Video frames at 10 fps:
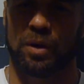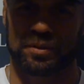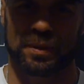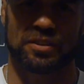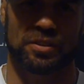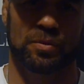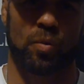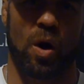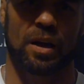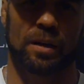Especially
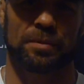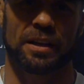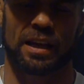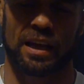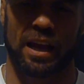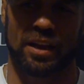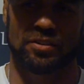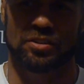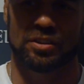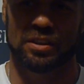walking up to the
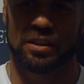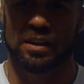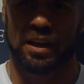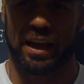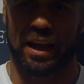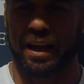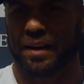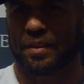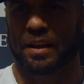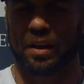cage. And I
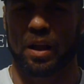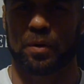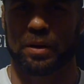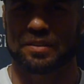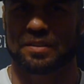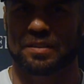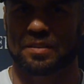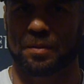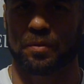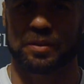think in a lot of ways,
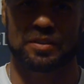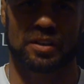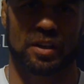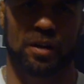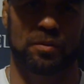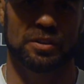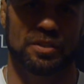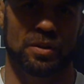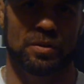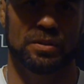some of it's to cover
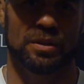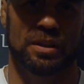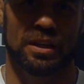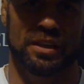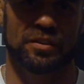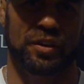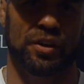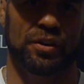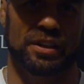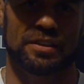his own
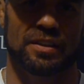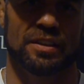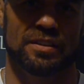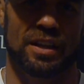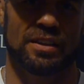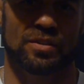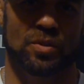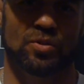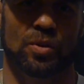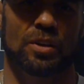insecurities and his
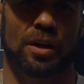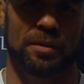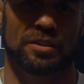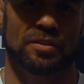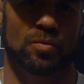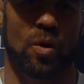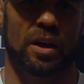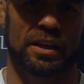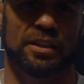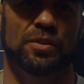own shortcomings
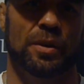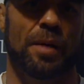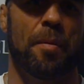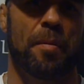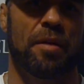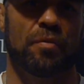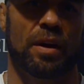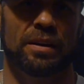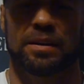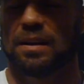walking into an MMA
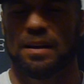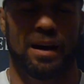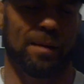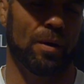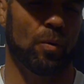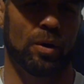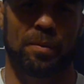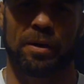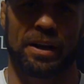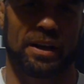fight. I'm not worried
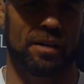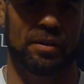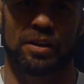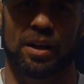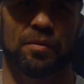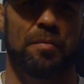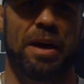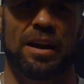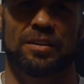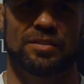about any of it. None of it
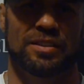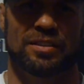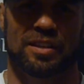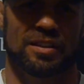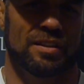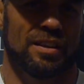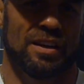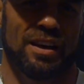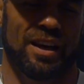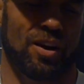matters.
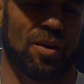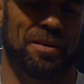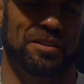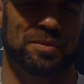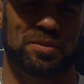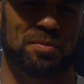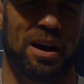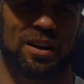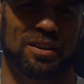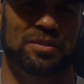It all makes me
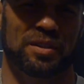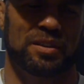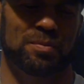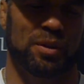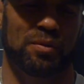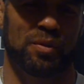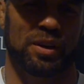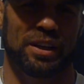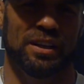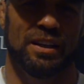smile. It's pretty
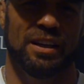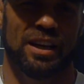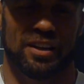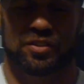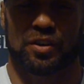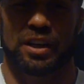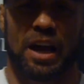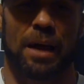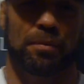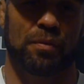funny. Certainly
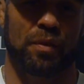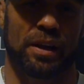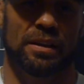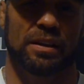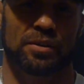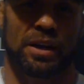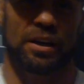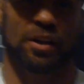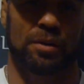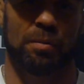hyped the fight,
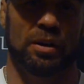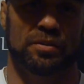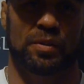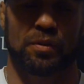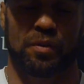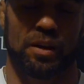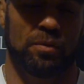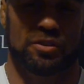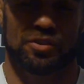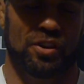created a good buzz for the fight,
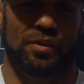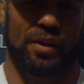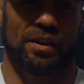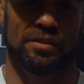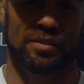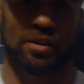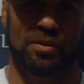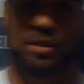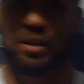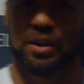which is a good thing.
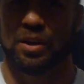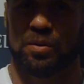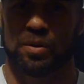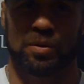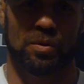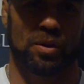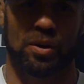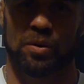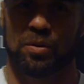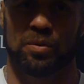So we'll
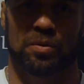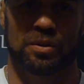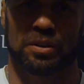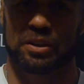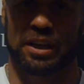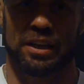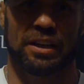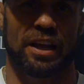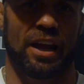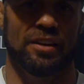go get in
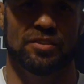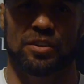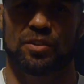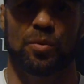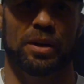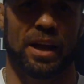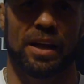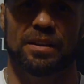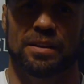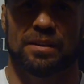the cage on the
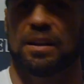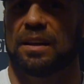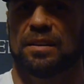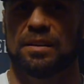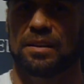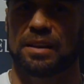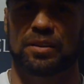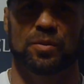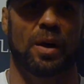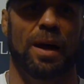28th and
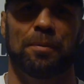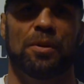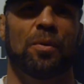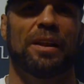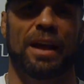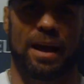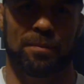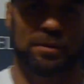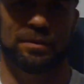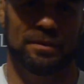things will happen the way they happen.